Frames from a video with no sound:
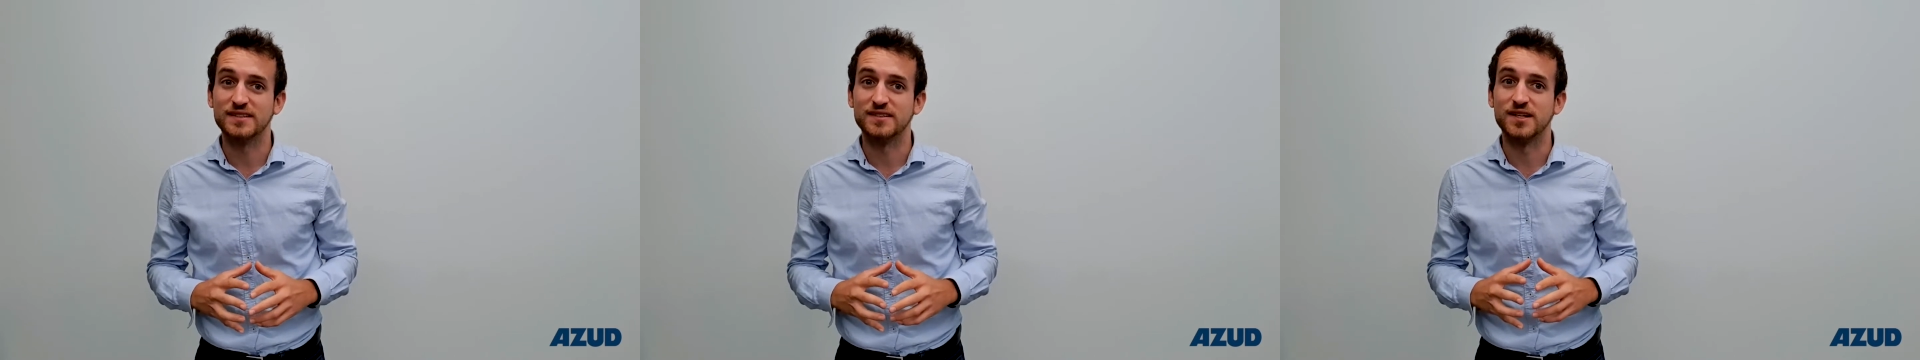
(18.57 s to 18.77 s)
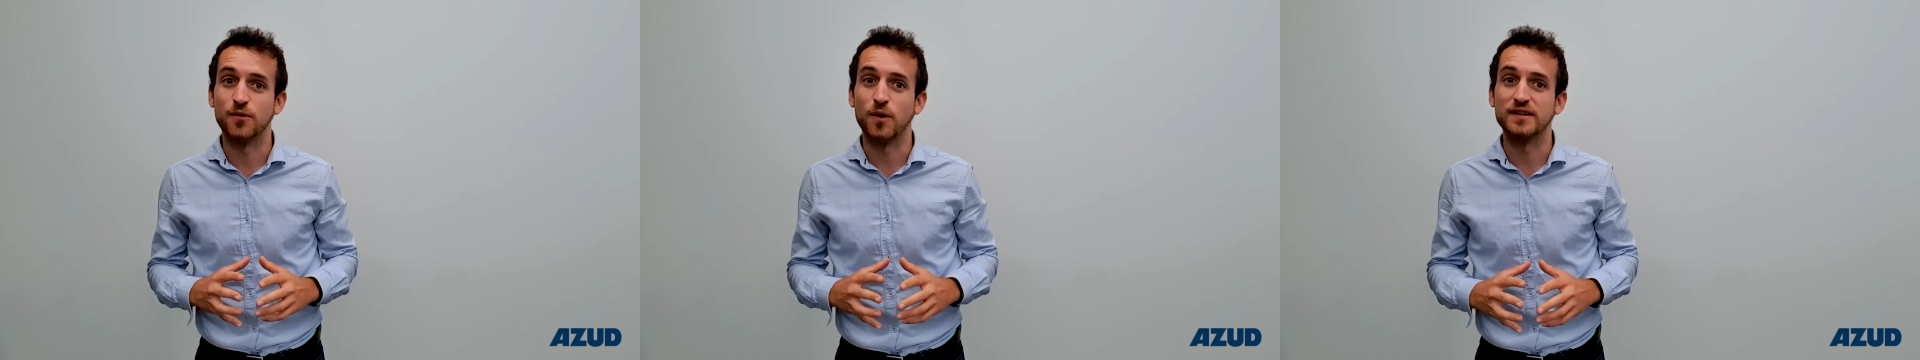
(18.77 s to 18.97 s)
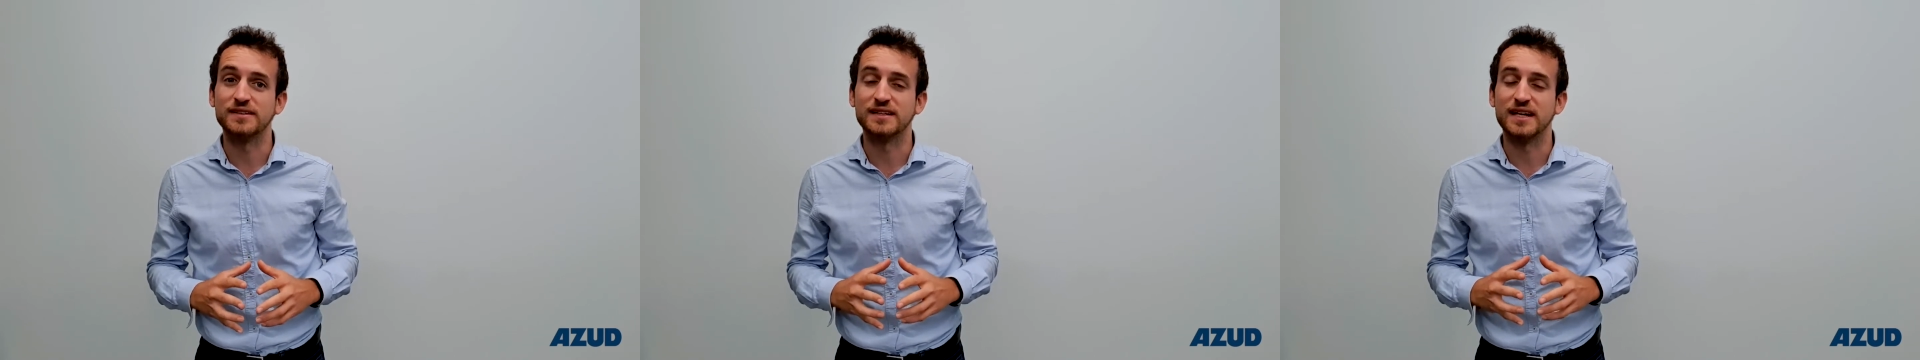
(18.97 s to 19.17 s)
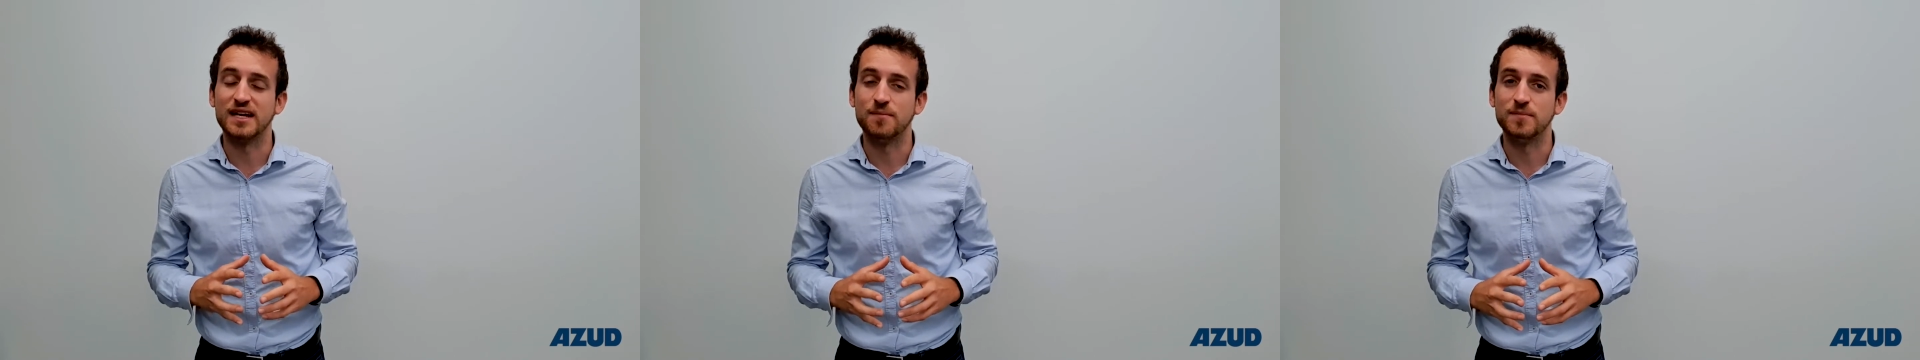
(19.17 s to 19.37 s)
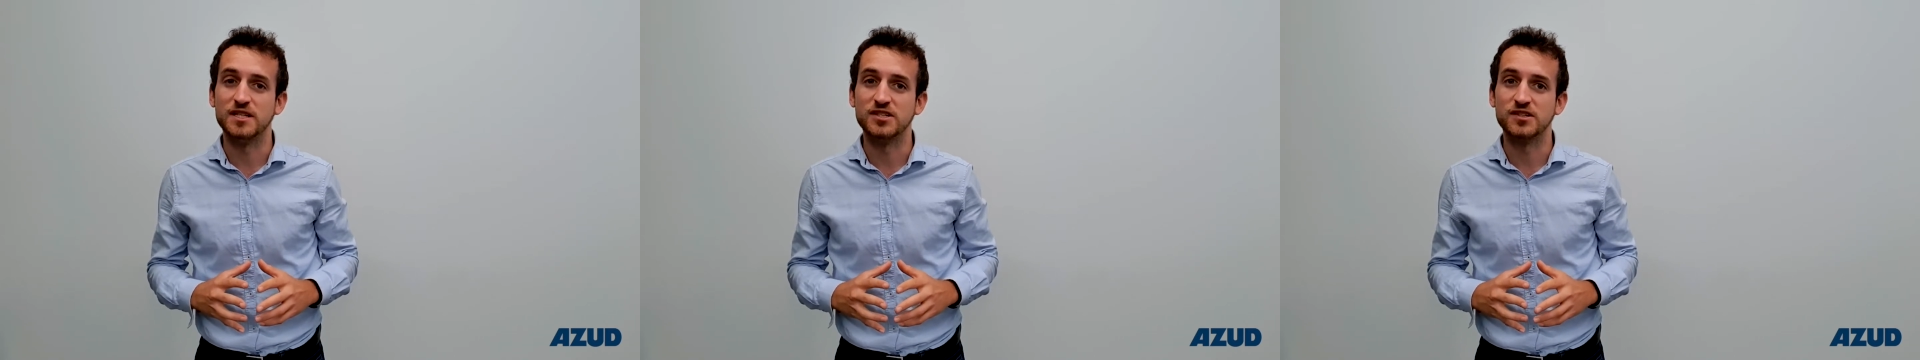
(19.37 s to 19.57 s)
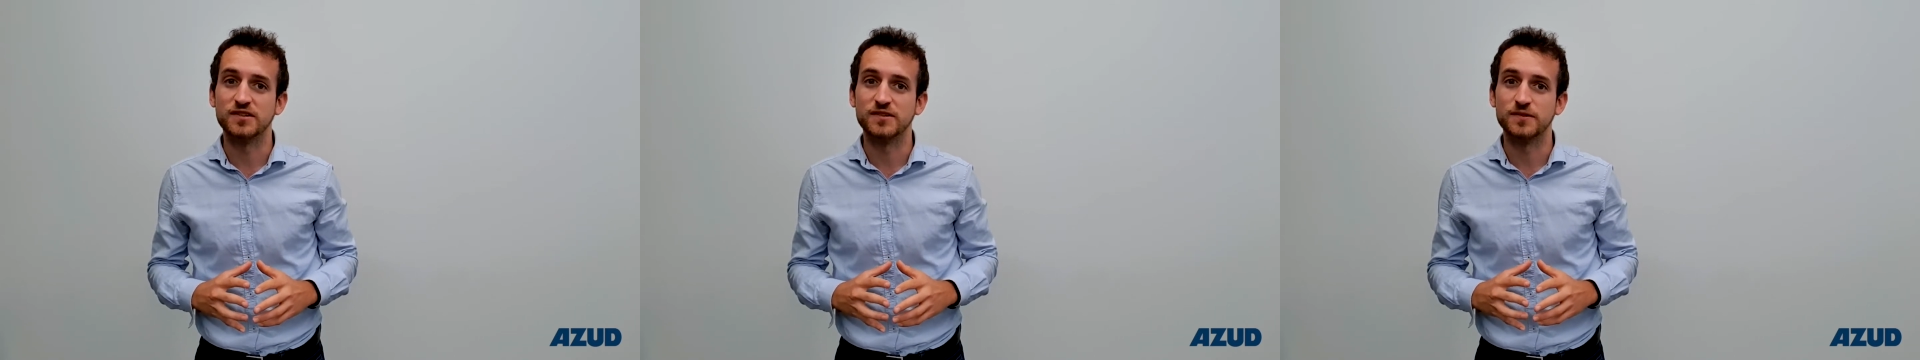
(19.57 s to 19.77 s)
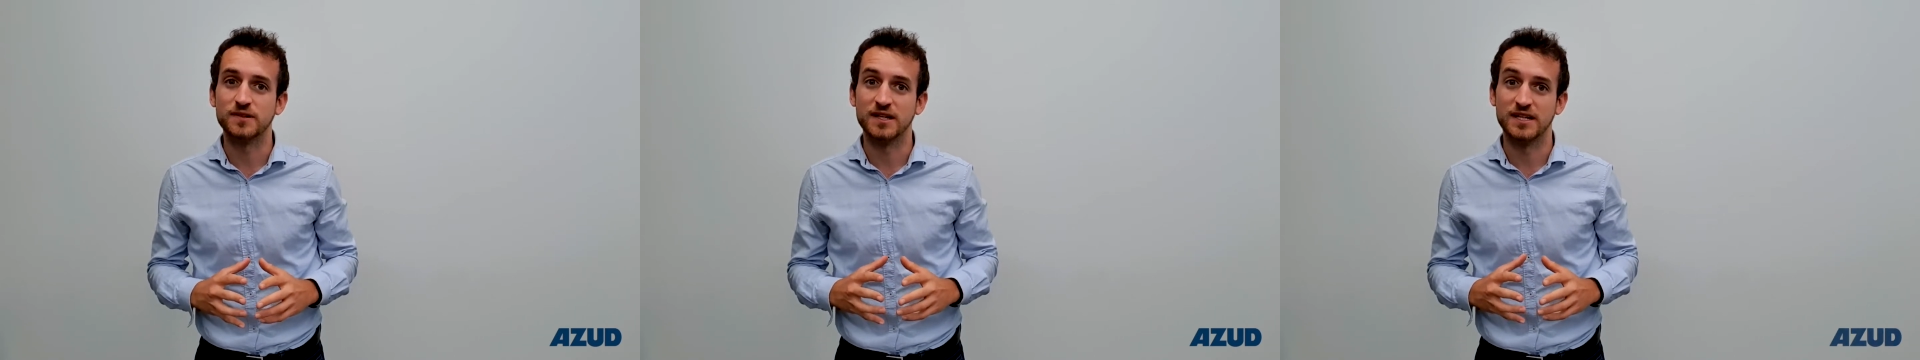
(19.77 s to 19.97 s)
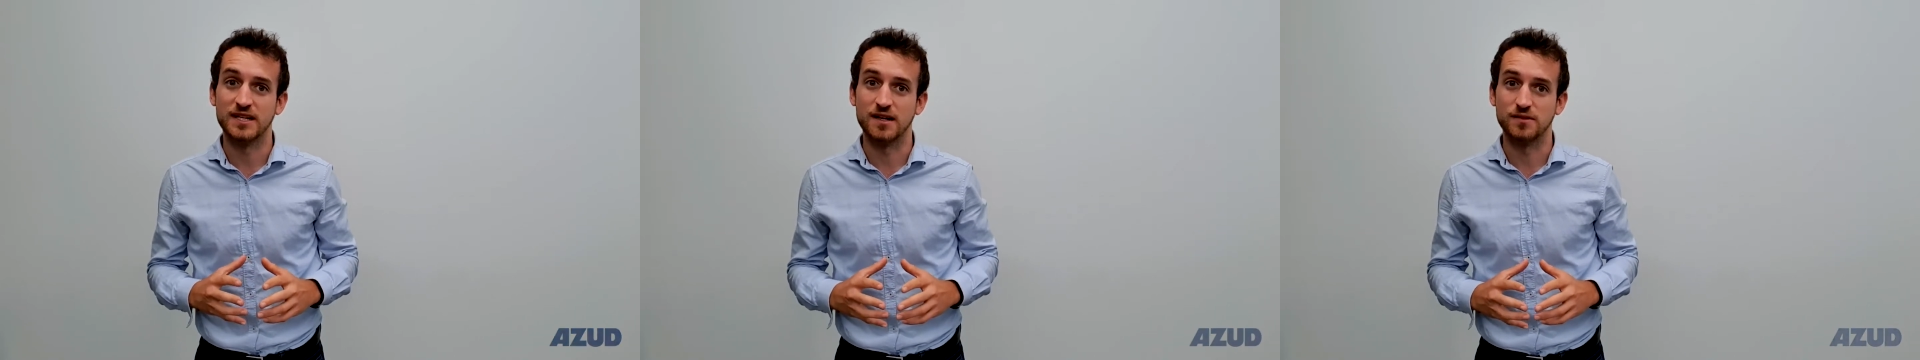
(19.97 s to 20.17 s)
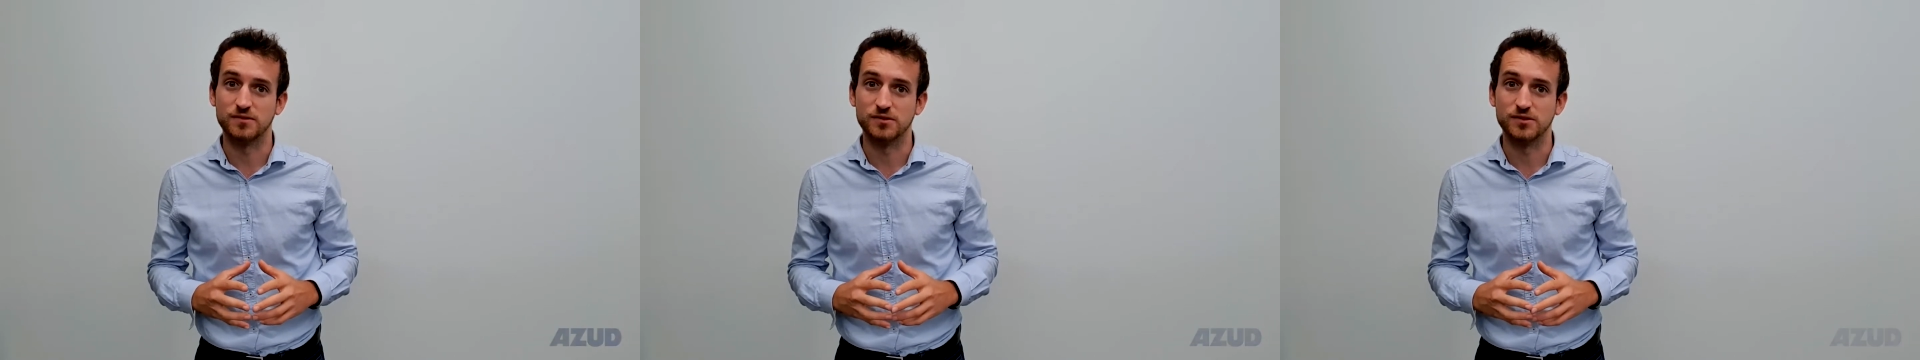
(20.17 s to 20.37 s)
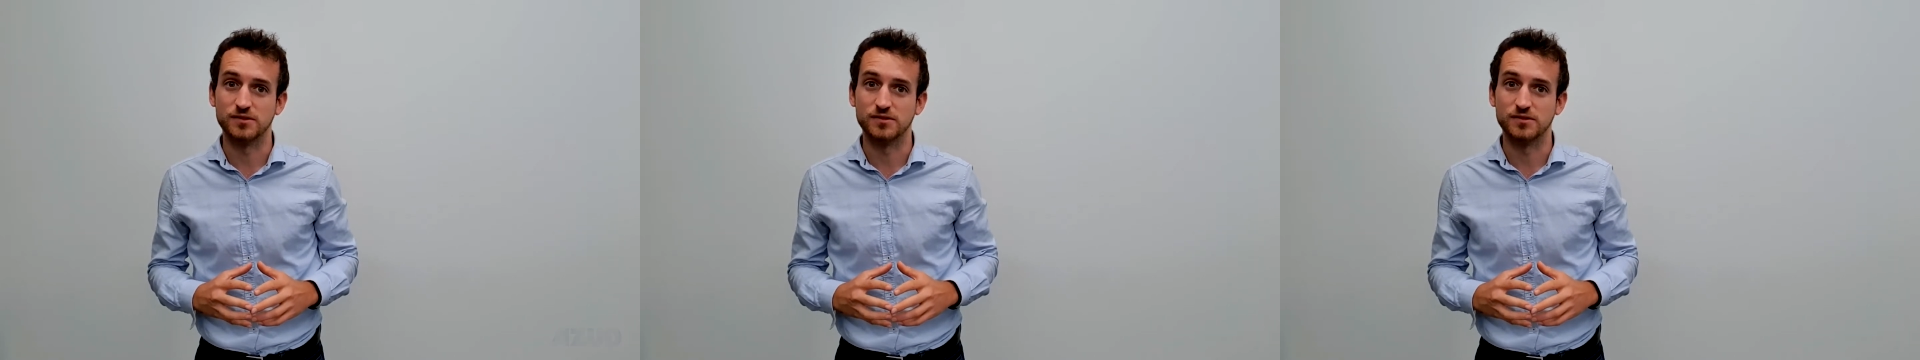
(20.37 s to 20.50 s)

the right emitter layout.